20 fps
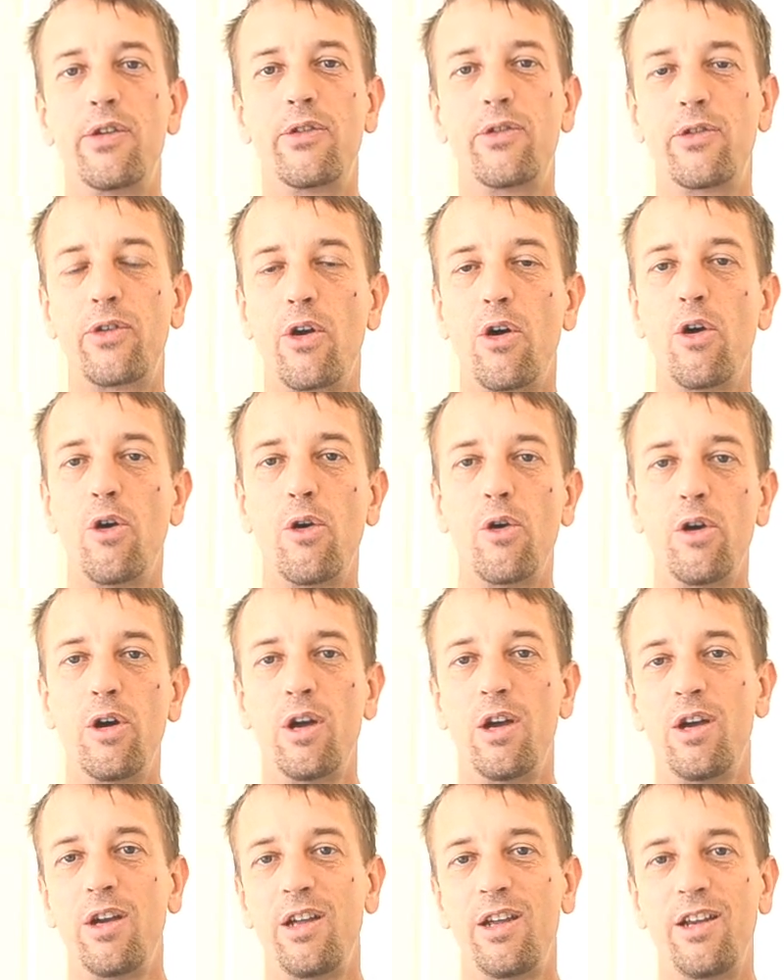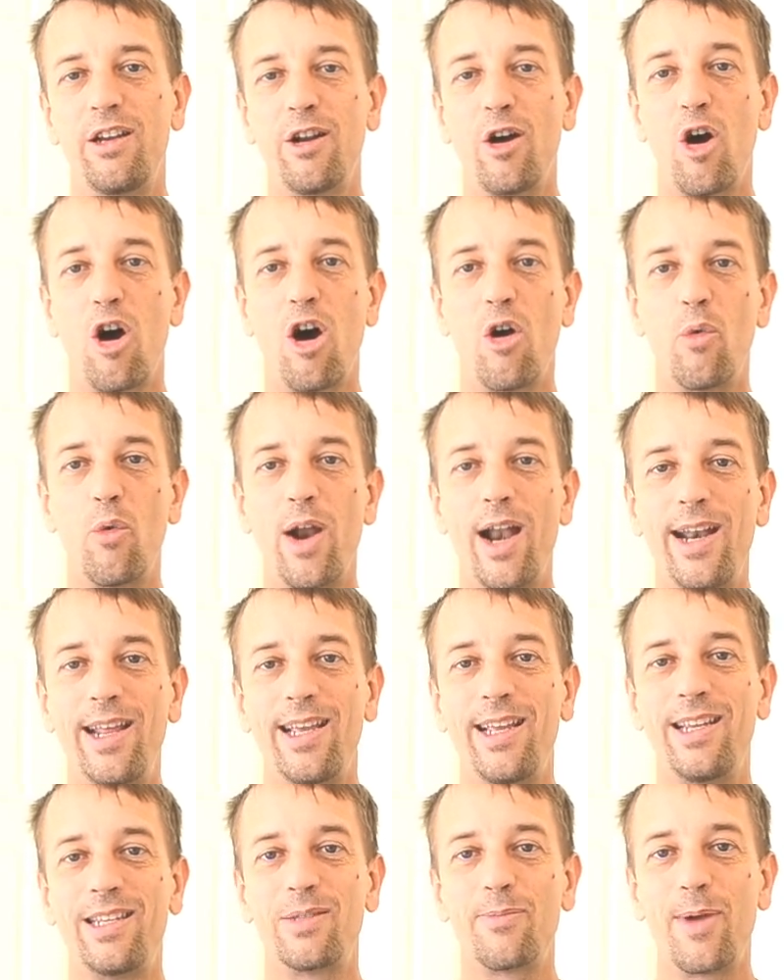So, you know,
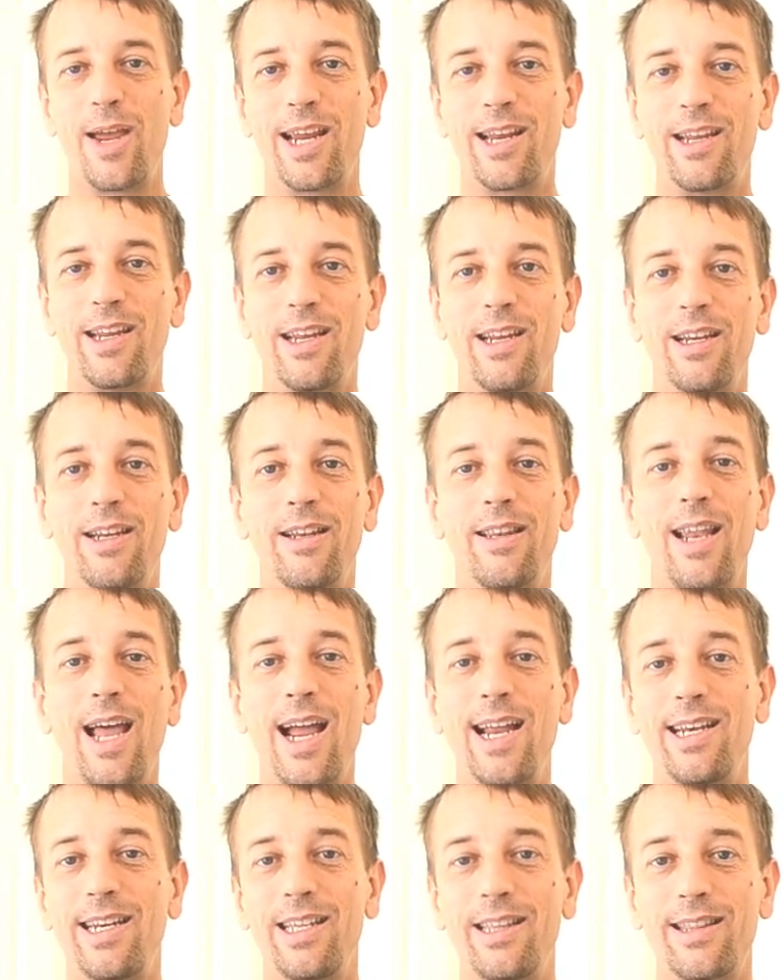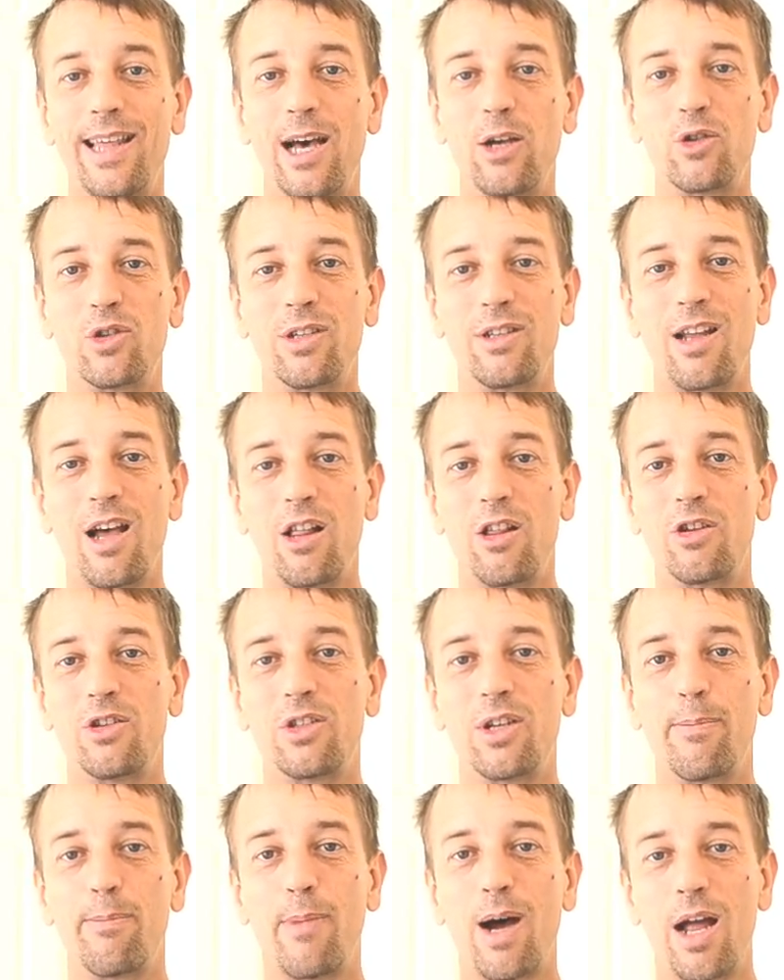already he's making
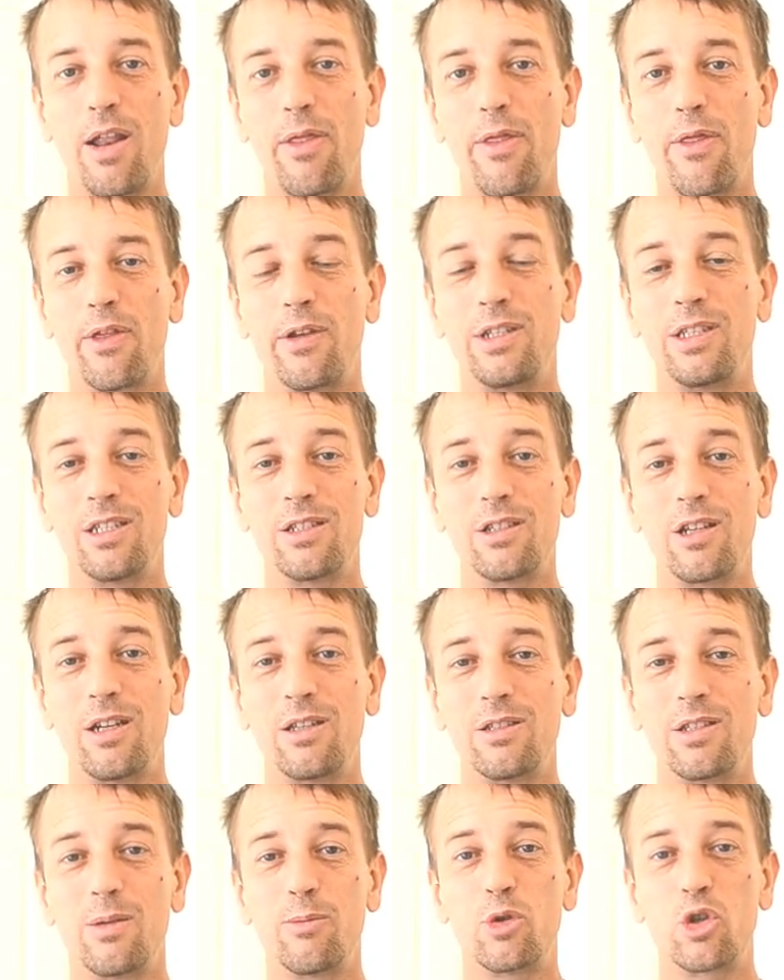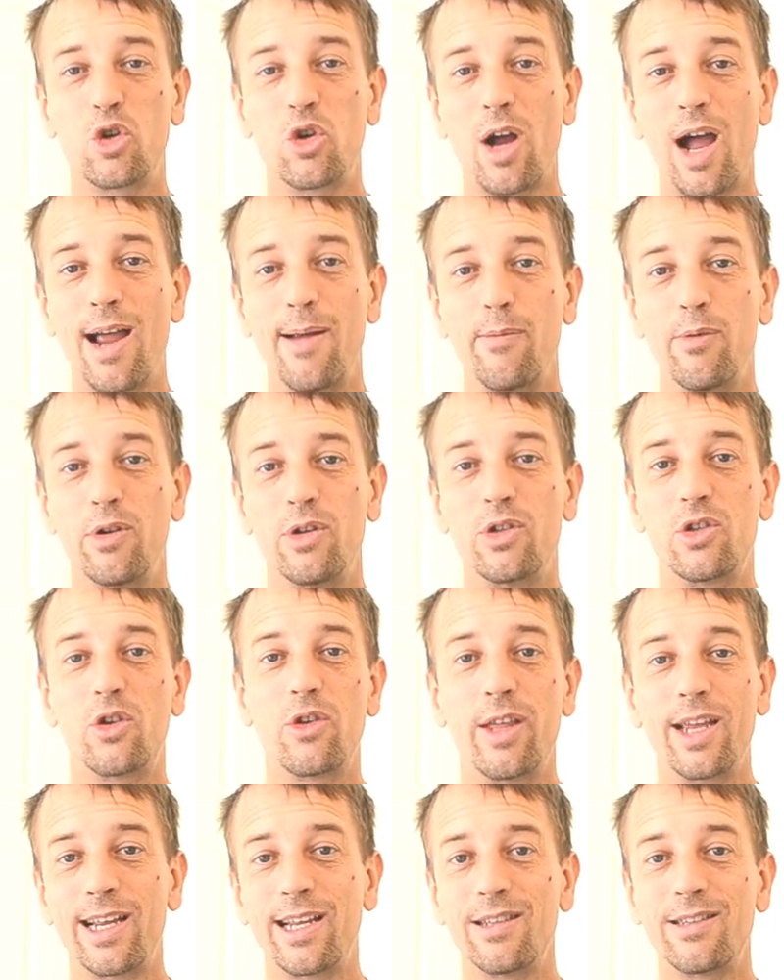$90,000 a month just on subscribers,
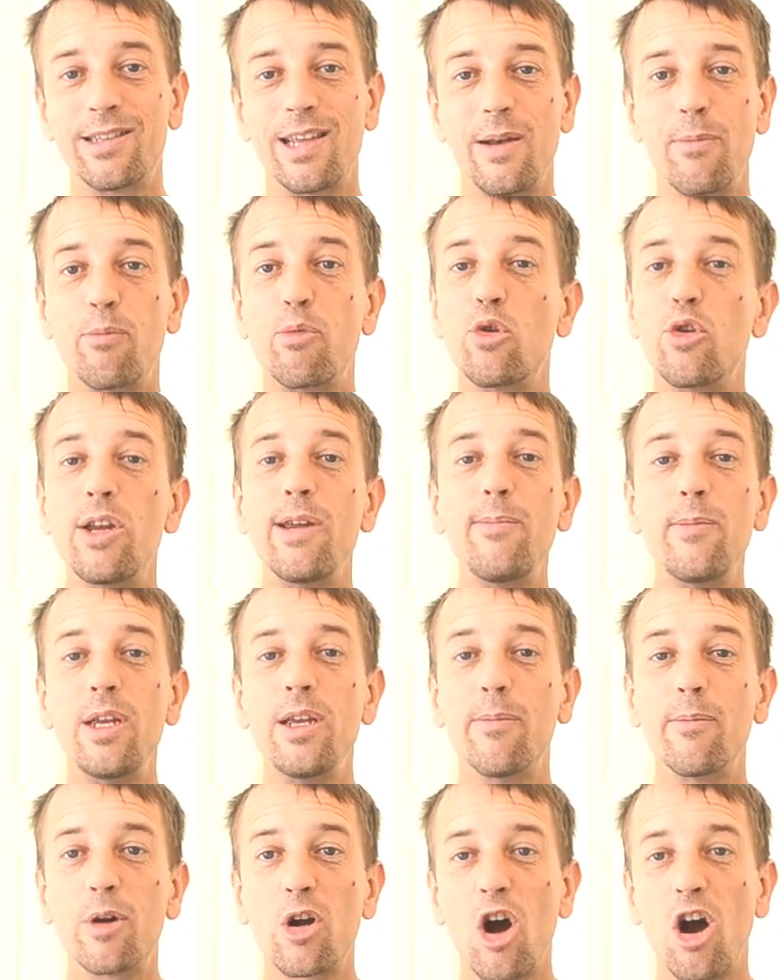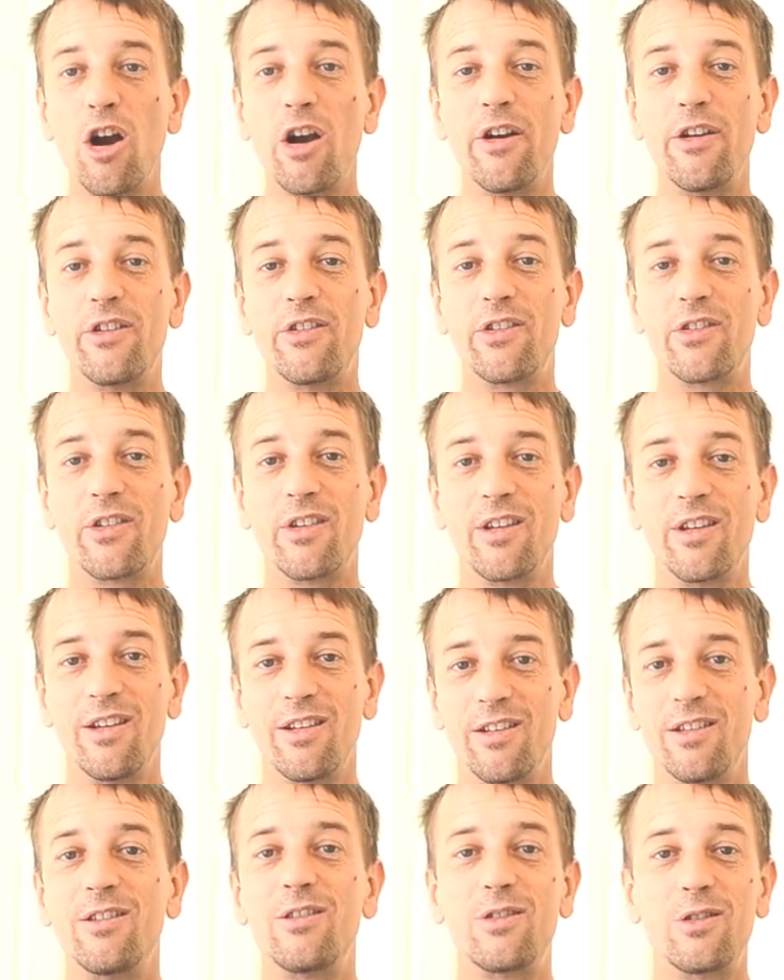so they can send premium cards
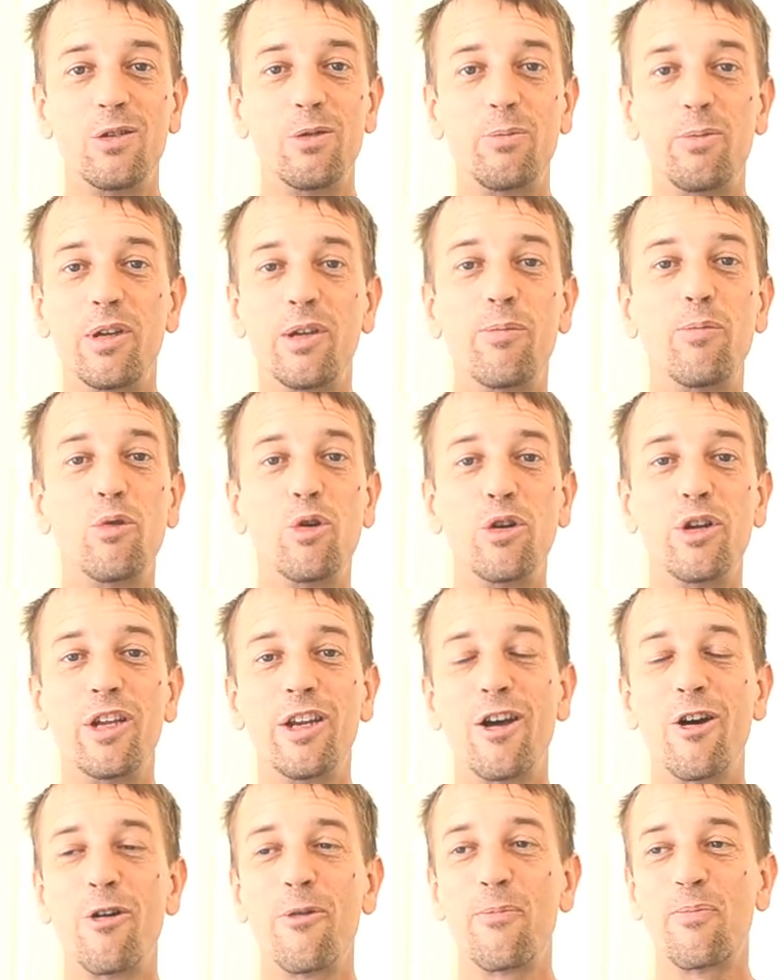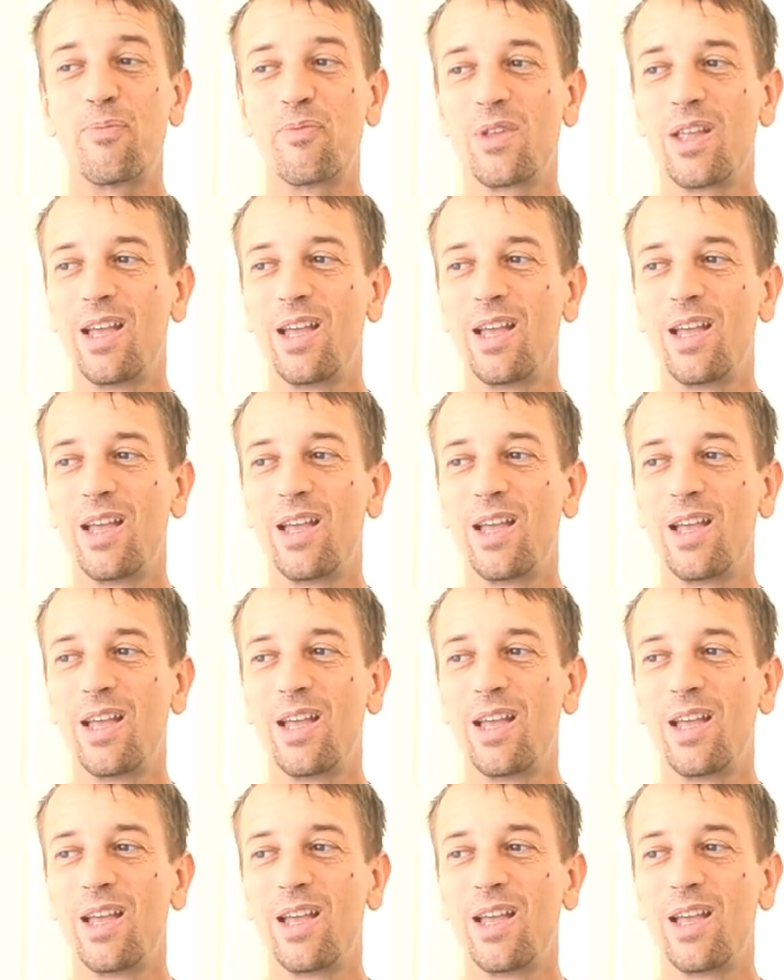to people, you know.